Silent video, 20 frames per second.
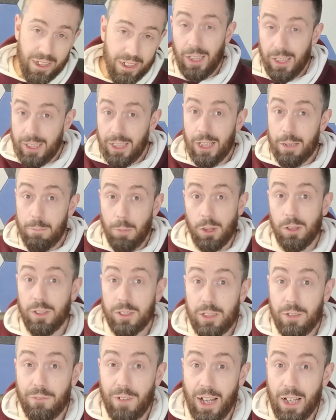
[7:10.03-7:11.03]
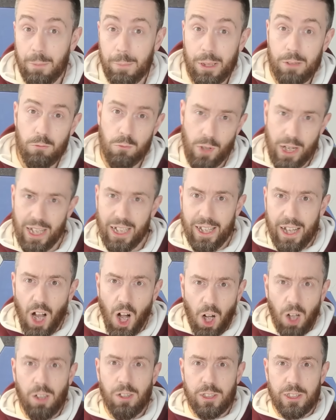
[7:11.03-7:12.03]
Luckily, modern development really
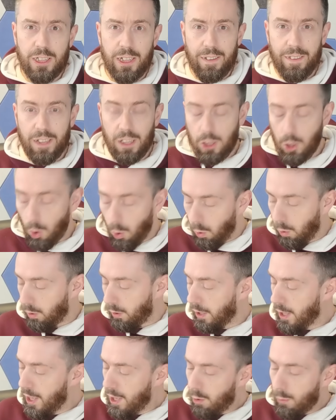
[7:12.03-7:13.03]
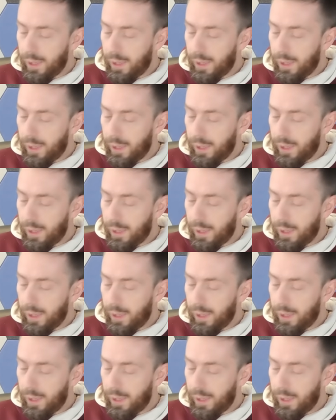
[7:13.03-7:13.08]
answered the call.